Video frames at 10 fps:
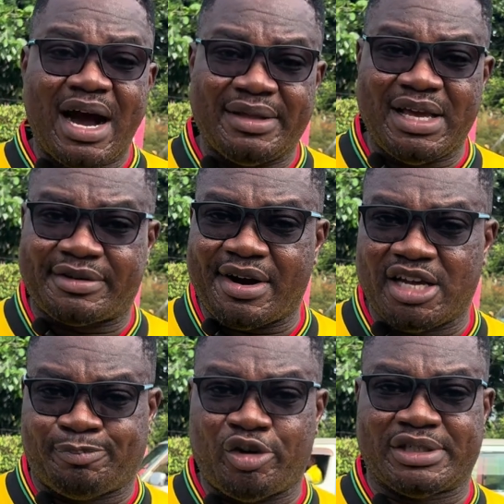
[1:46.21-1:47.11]
at the
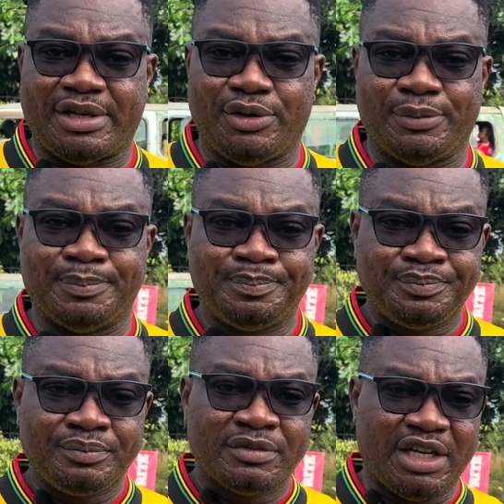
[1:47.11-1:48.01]
Accra Sports Stadium
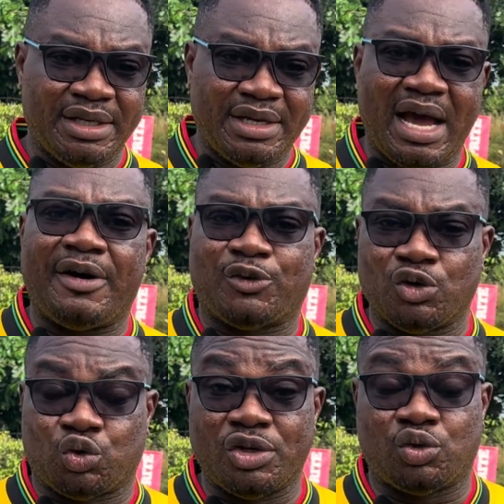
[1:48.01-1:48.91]
in the
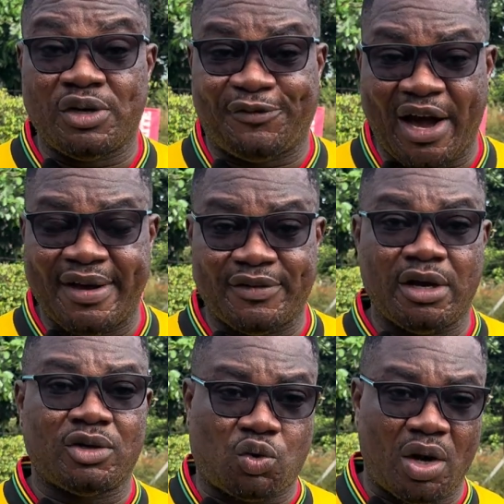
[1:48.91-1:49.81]
AFCON 2025
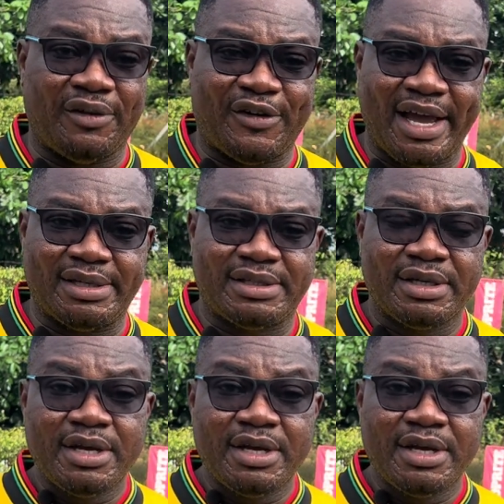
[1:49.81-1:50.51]
qualifiers.